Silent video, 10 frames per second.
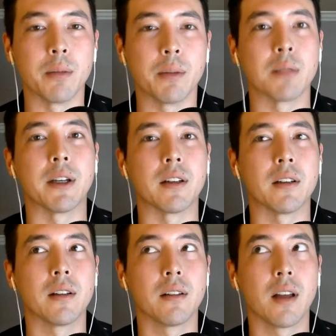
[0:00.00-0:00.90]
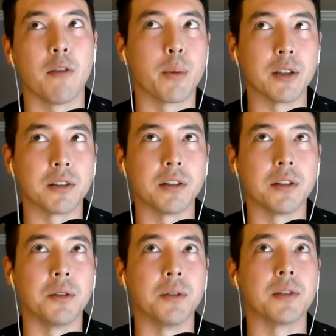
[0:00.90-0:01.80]
because I'm like, everybody else is
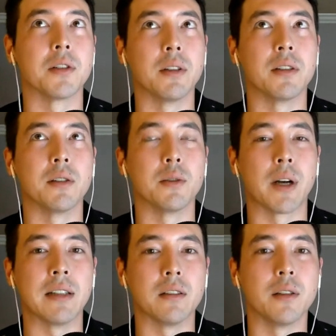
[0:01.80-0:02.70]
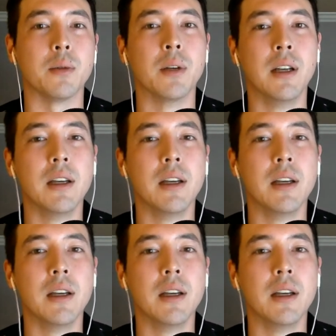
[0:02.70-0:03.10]
doing it, so this is what I need to do.